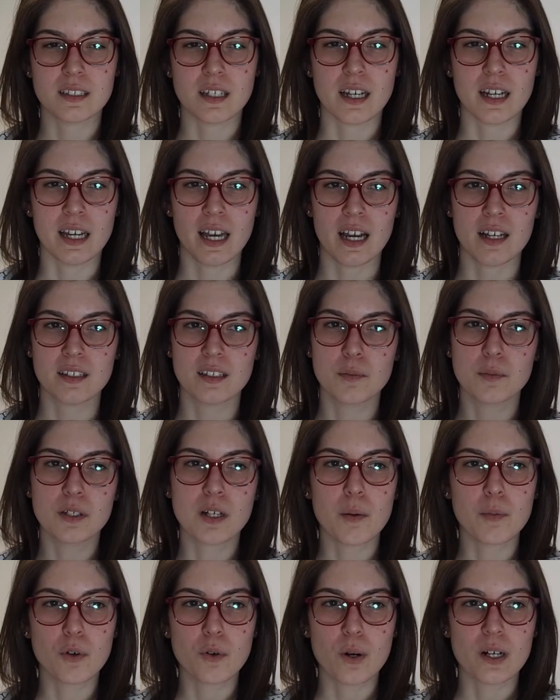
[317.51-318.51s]
I asked them a
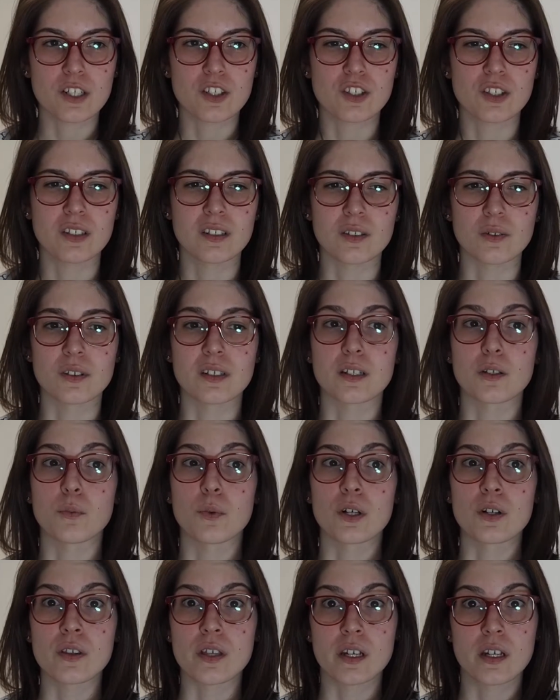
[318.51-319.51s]
couple questions. I was like,
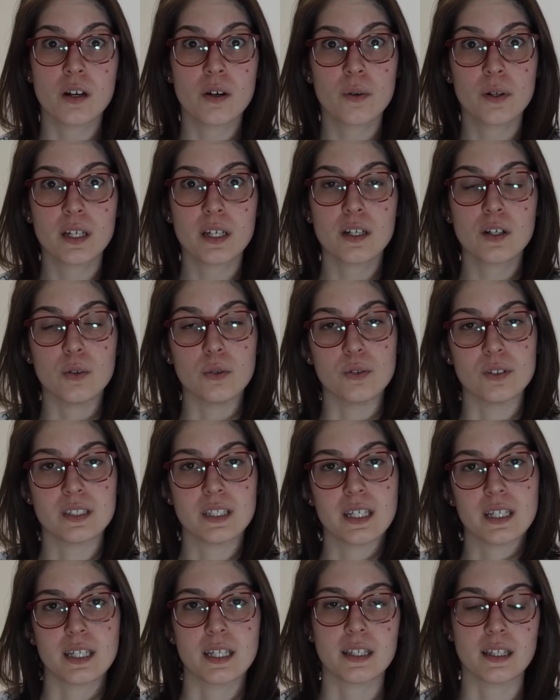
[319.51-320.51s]
where are they going? Who's
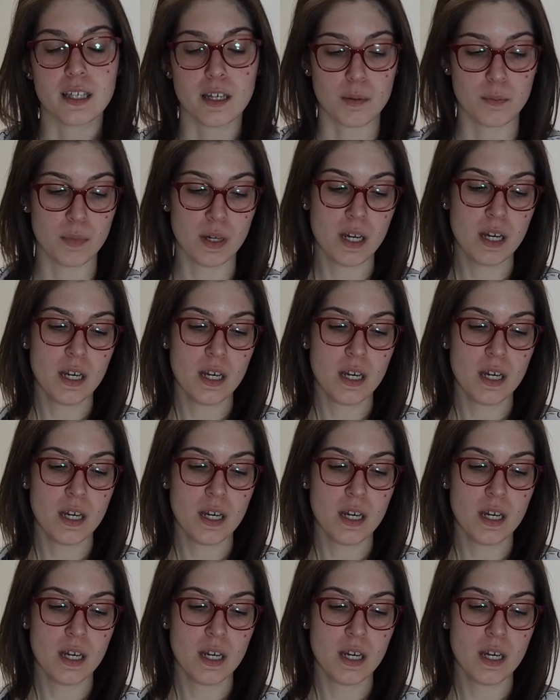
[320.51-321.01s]
taking them?